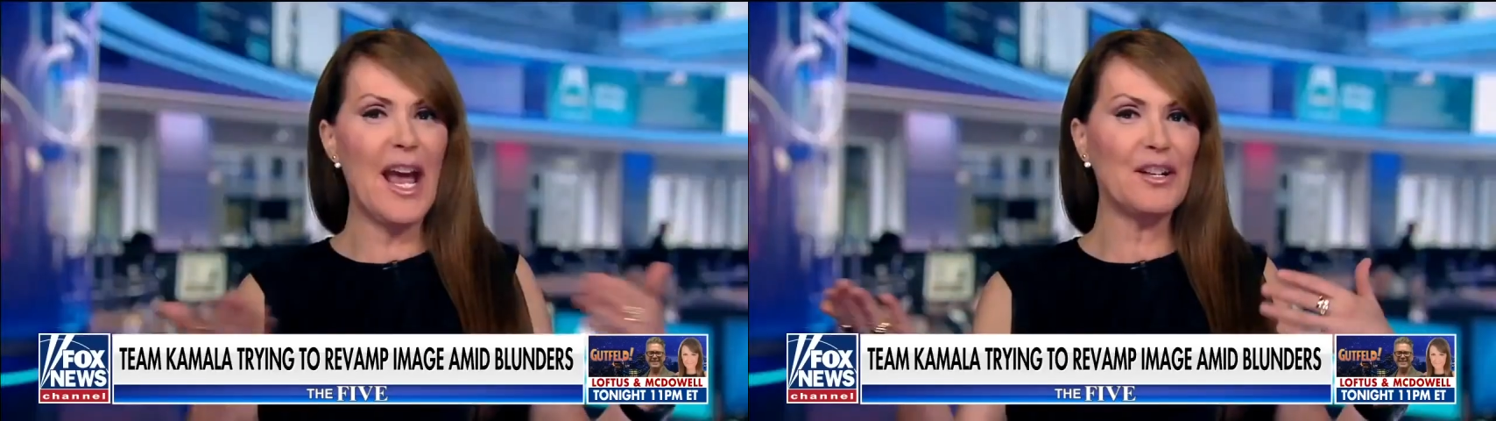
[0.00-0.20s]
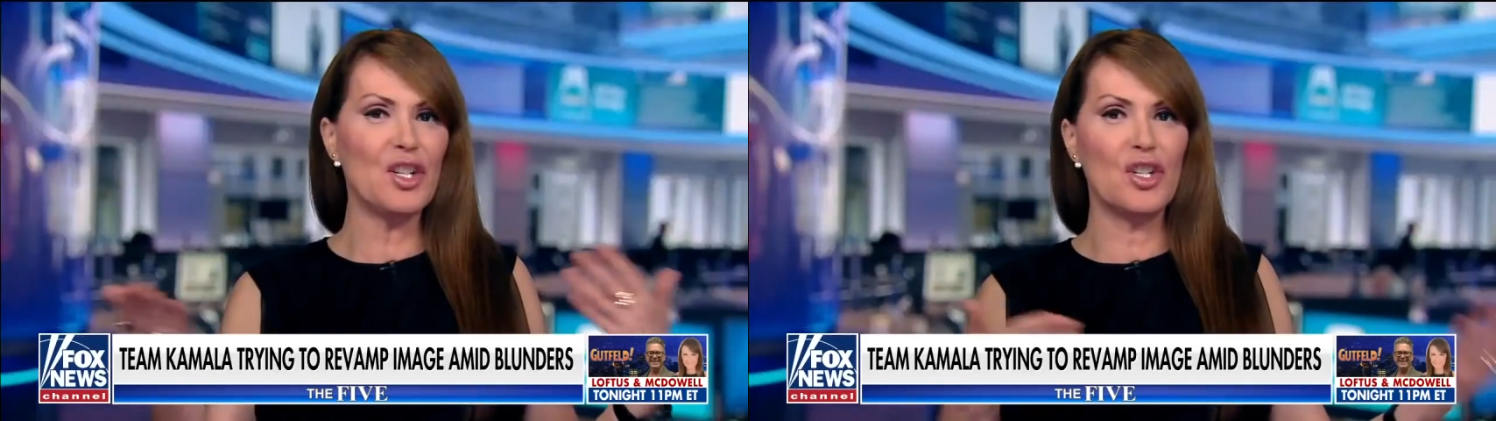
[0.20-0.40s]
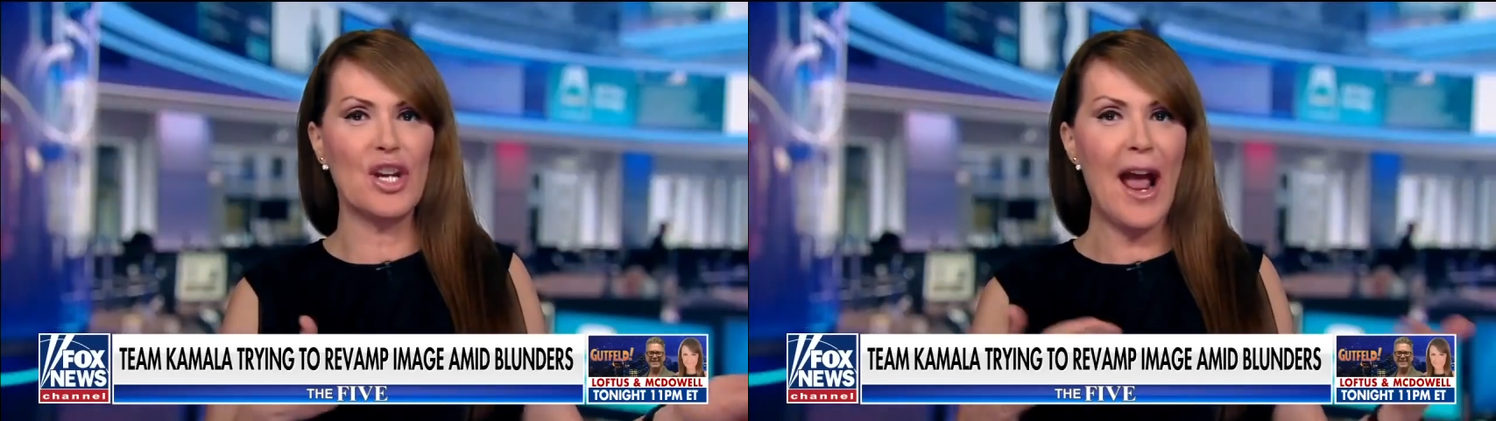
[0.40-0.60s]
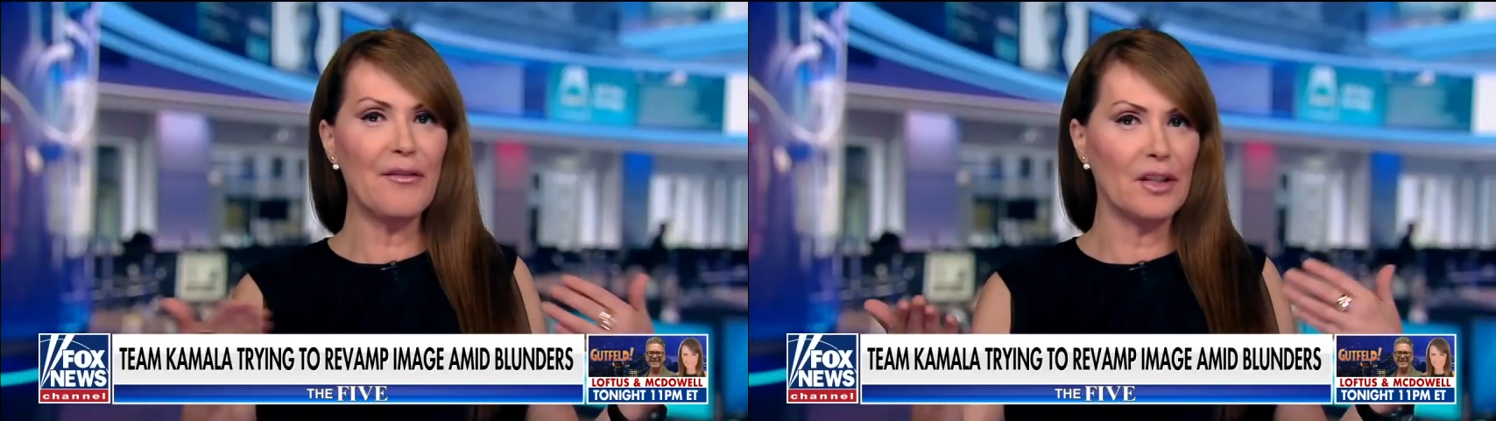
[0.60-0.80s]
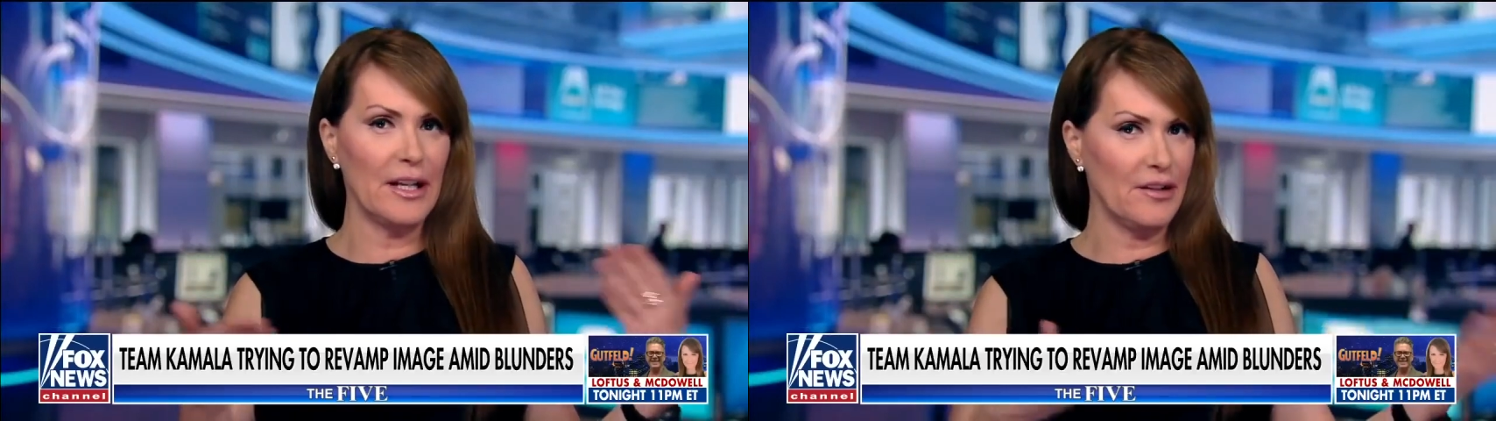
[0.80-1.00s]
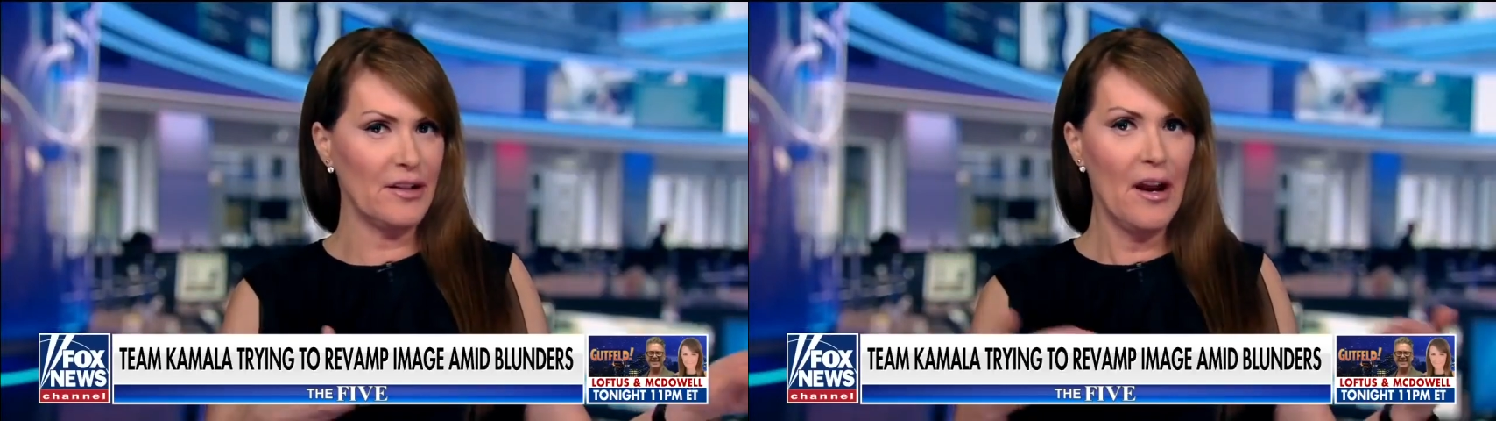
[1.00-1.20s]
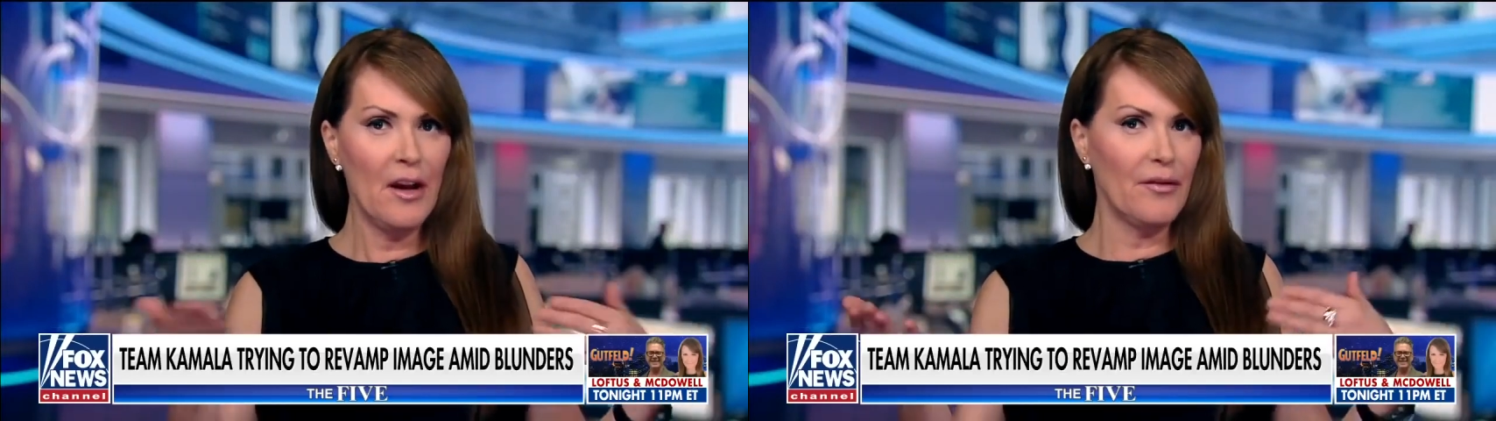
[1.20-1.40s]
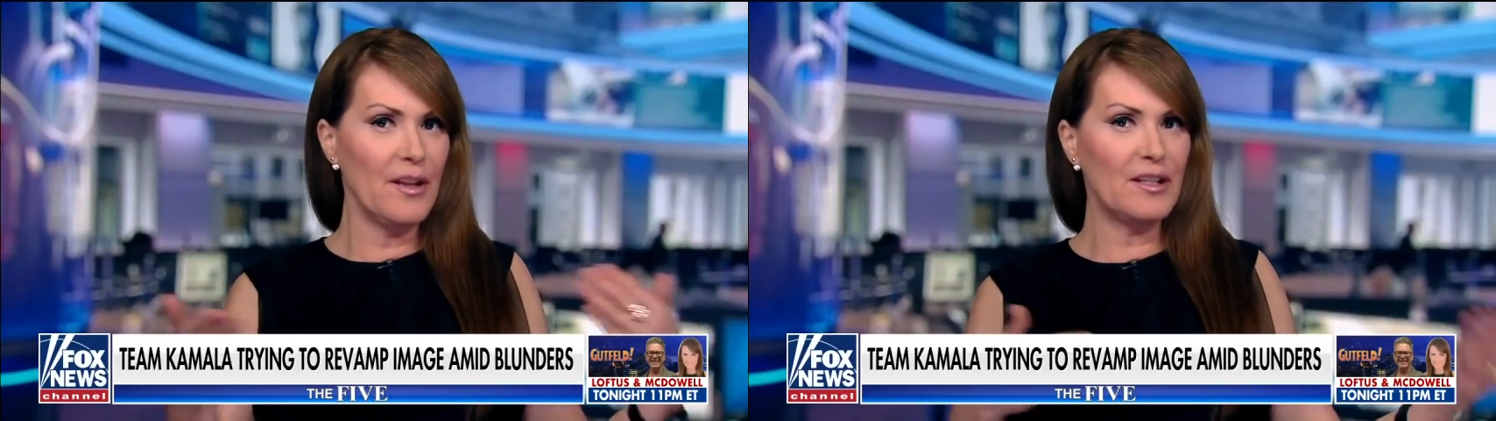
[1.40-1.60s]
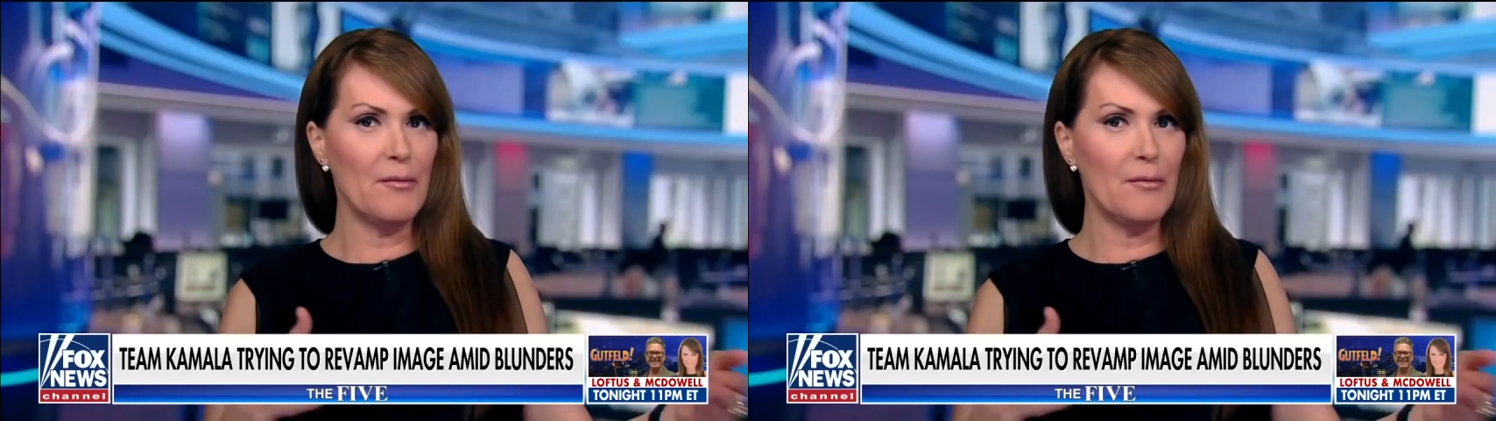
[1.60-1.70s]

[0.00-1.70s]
catching javelins for this